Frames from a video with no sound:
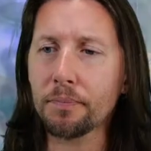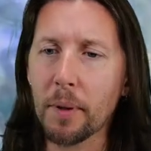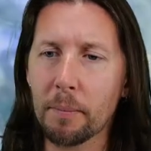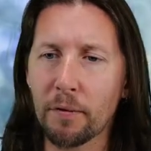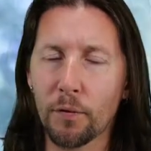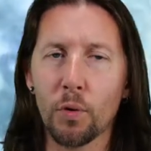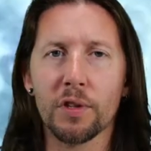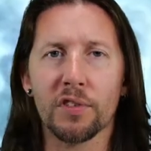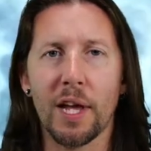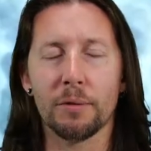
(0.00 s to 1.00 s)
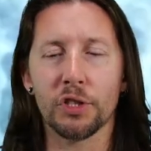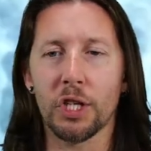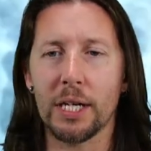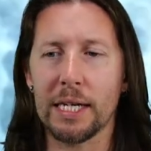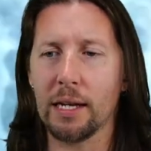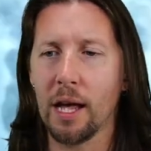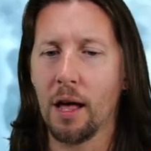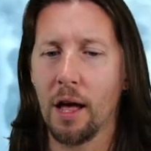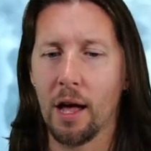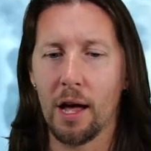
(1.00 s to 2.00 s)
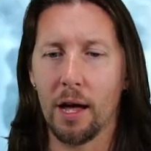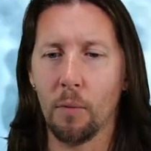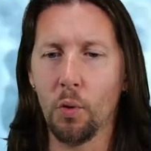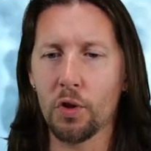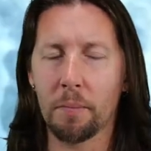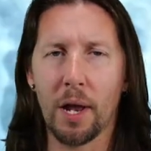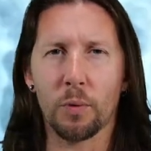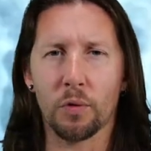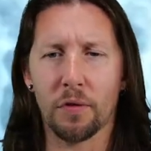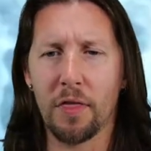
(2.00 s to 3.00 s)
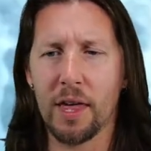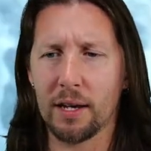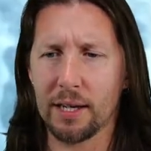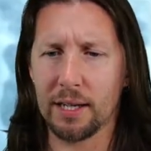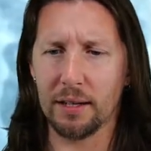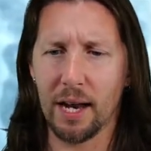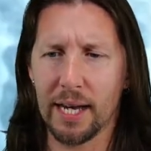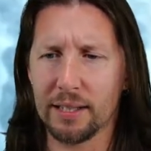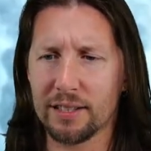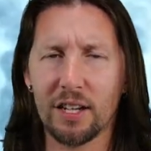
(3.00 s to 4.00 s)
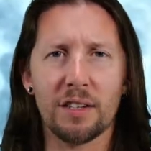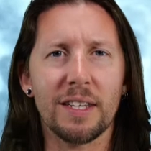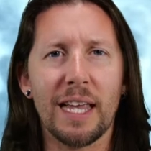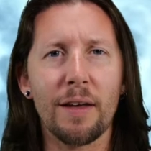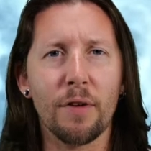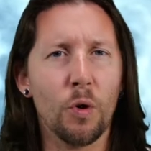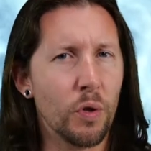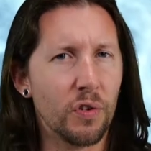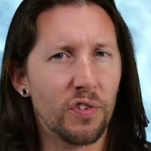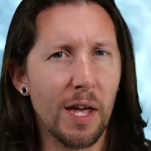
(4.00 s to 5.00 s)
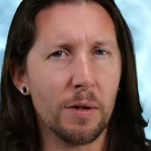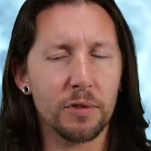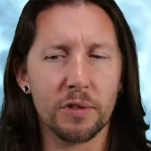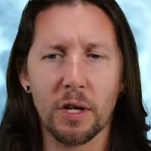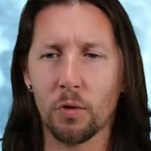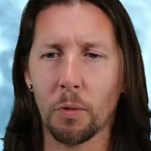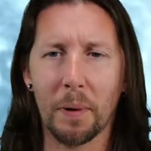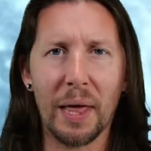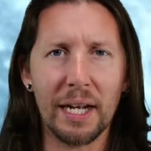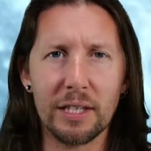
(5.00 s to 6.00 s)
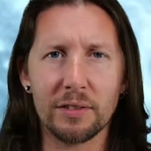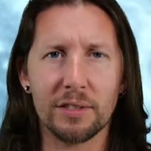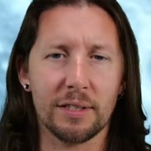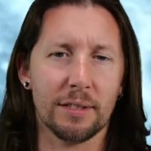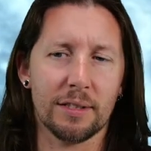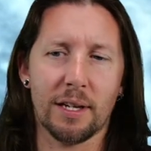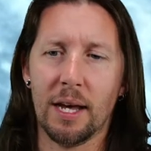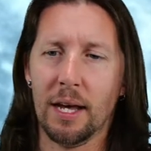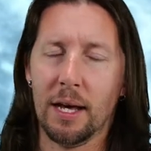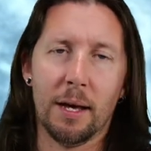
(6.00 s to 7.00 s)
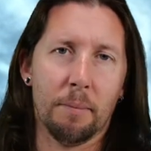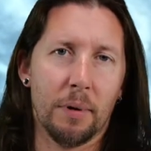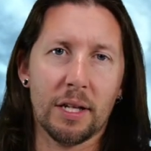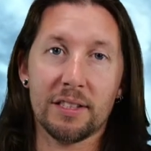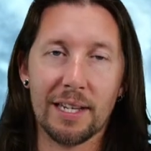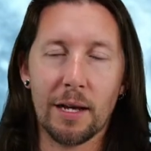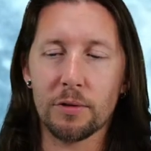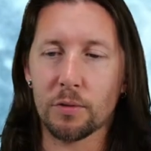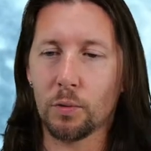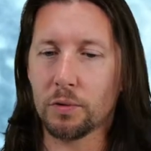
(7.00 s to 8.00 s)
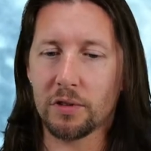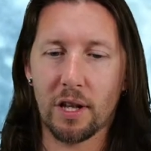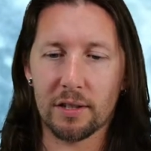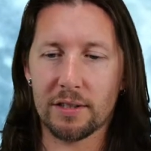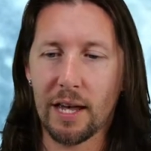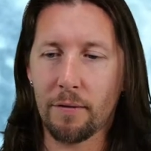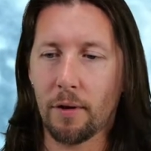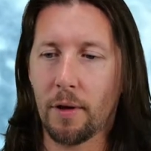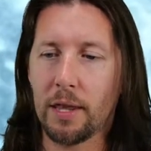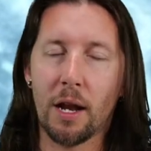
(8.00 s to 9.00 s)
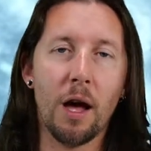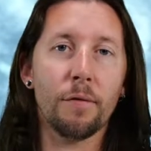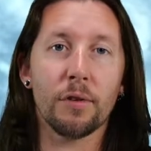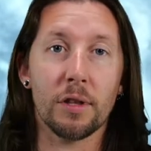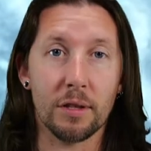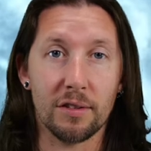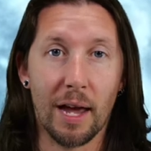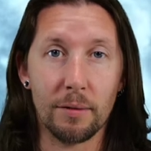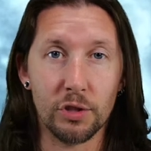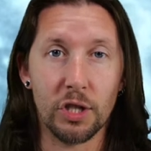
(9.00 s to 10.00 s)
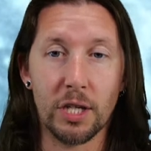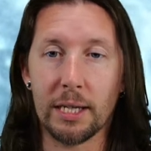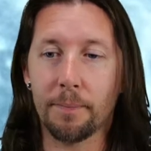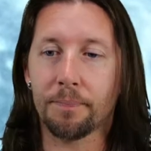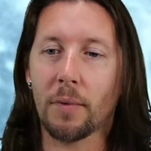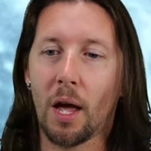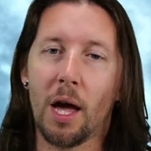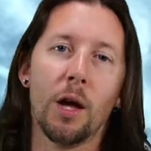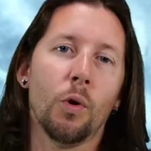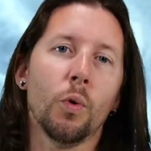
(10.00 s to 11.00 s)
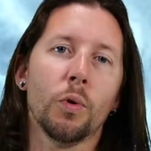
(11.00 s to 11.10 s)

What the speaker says: Before the sound journey, all the blood was thick and like stuck together, all the cells, all the platelets and blood cells were all stuck together. And then after the sound journey, all